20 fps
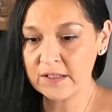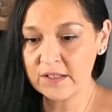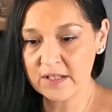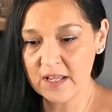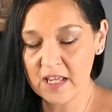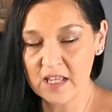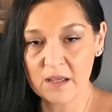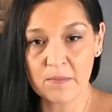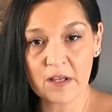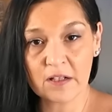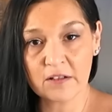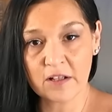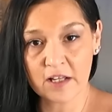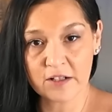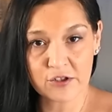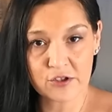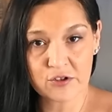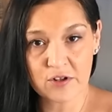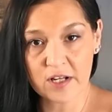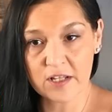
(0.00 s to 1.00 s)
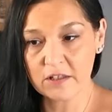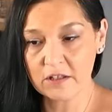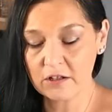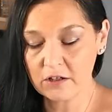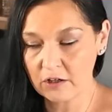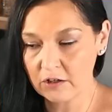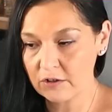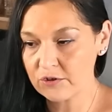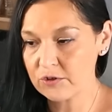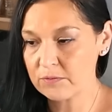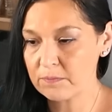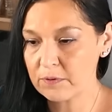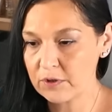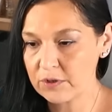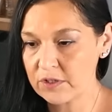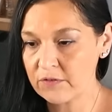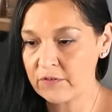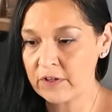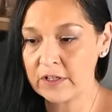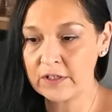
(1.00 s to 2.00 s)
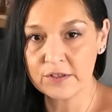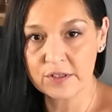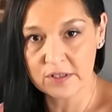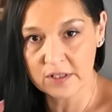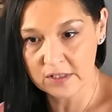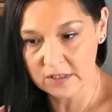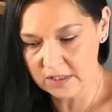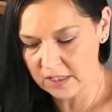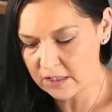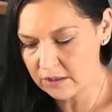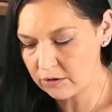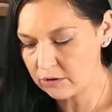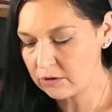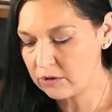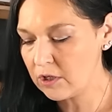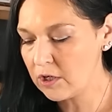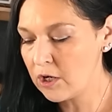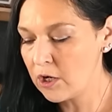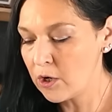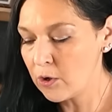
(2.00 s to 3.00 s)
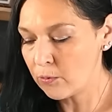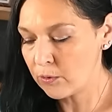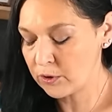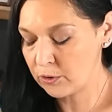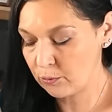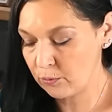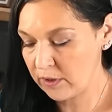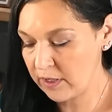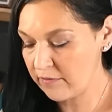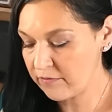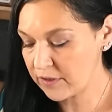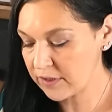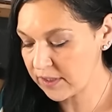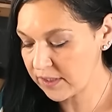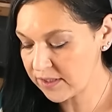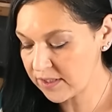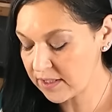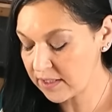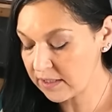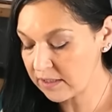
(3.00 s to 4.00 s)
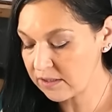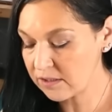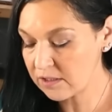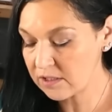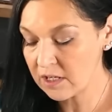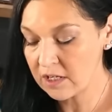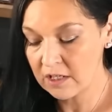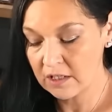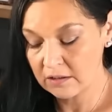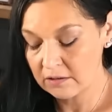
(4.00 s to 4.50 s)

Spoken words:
It's taking me a lot of strength and courage and perseverance to deal with whatever this is.